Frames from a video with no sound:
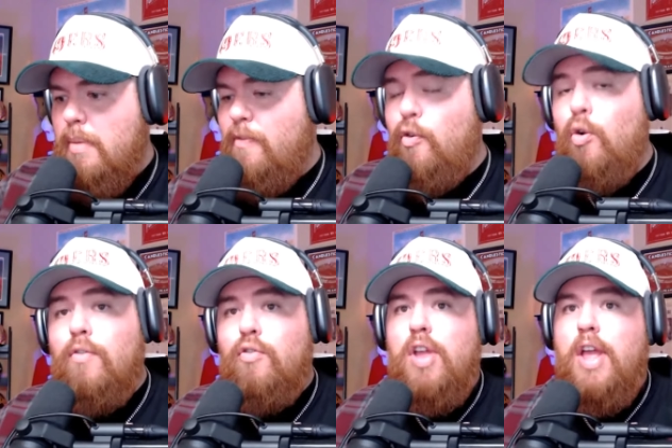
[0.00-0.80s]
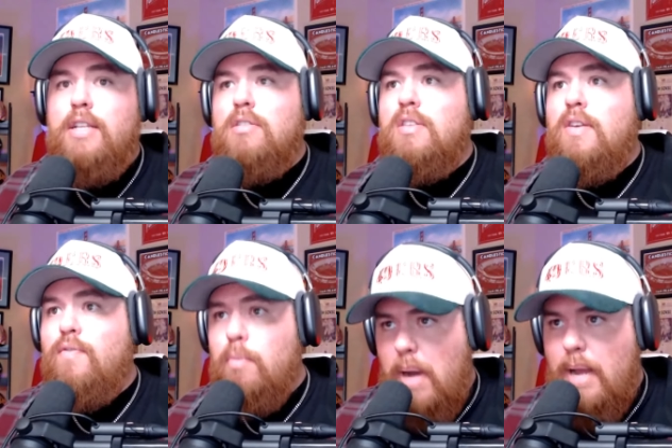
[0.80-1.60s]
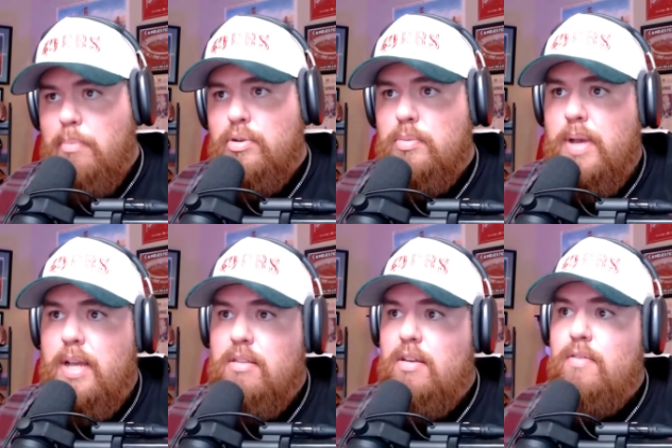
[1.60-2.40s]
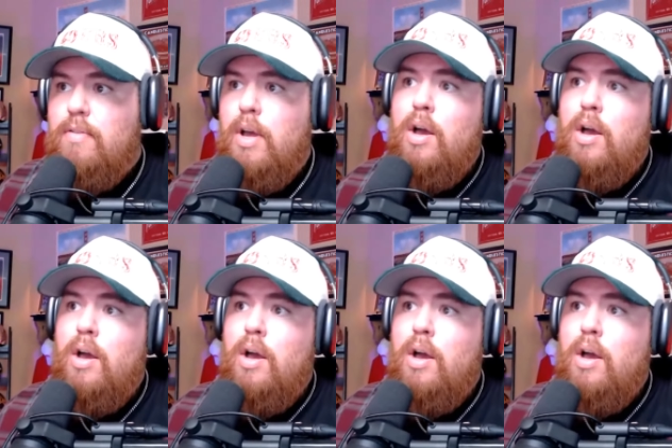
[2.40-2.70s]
for free agency from my perspective,